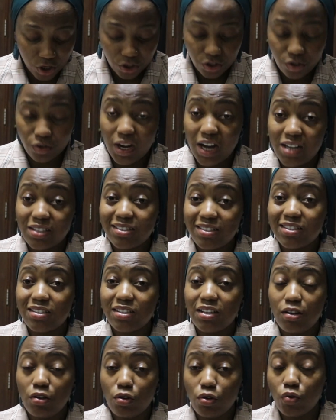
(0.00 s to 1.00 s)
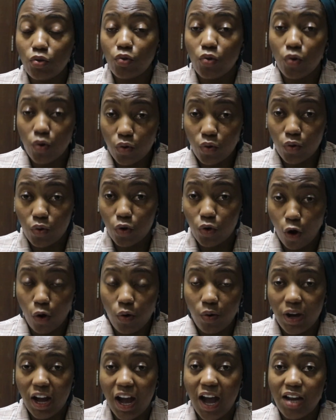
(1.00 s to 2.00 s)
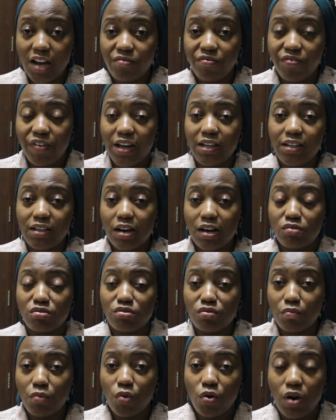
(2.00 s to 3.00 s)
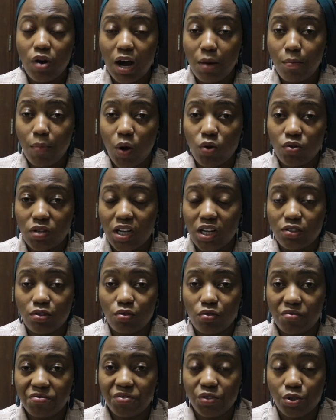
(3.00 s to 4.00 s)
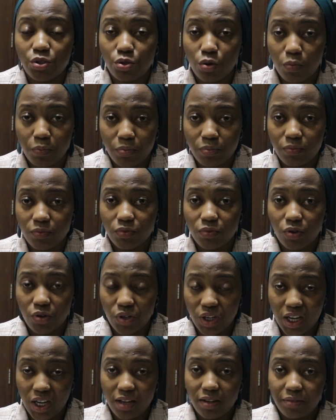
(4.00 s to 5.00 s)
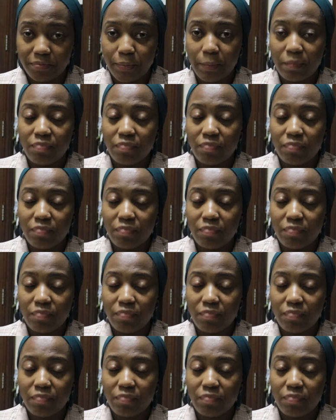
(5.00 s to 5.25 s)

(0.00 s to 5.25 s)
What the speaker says: You can still Google and find out more about that coffee shop. Okay?